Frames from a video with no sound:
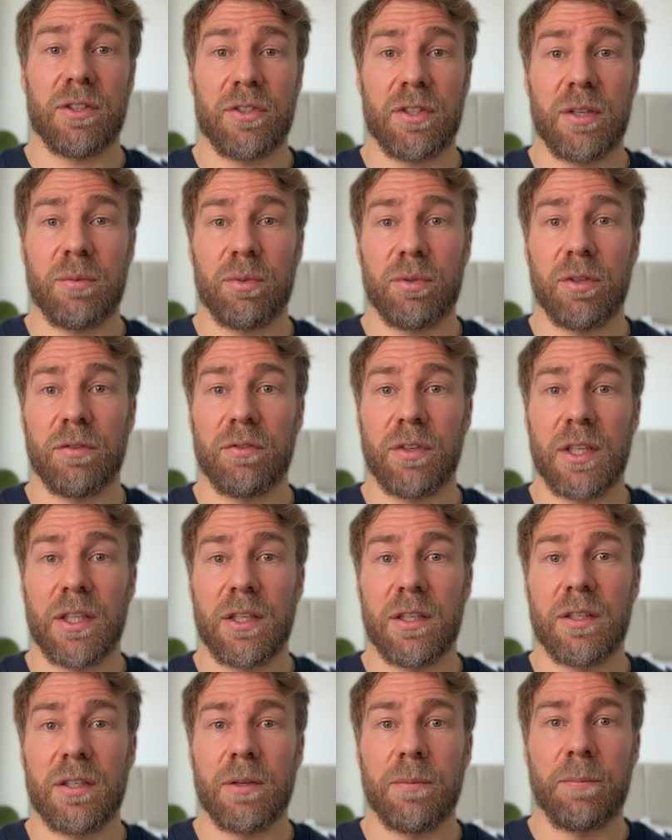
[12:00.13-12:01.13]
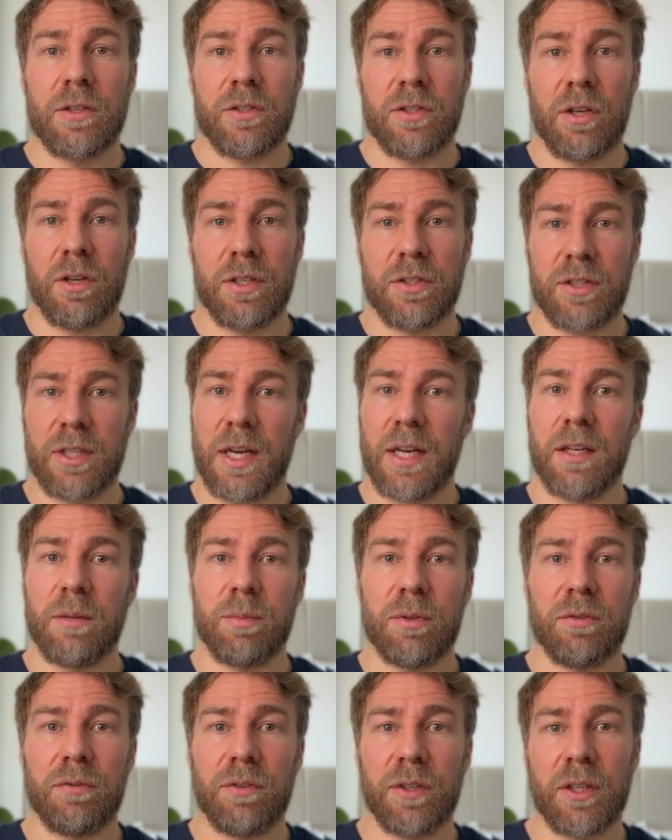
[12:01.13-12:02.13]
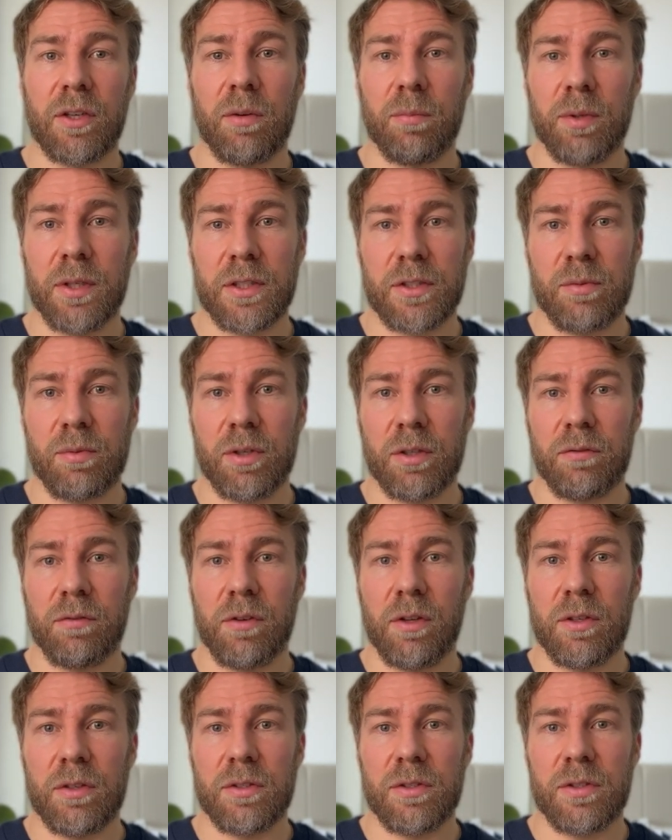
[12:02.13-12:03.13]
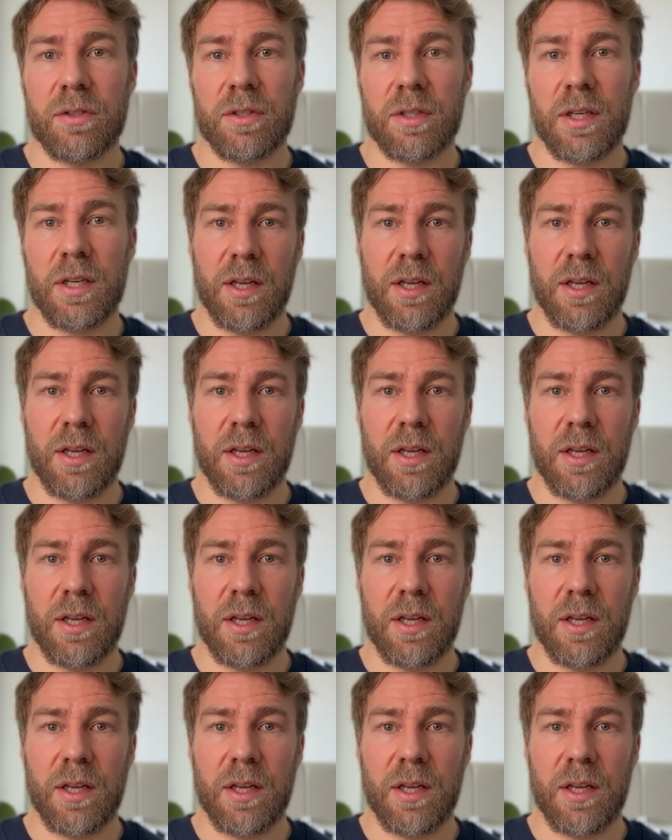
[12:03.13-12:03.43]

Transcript: example, if needed. So it's scalable for complex workflows,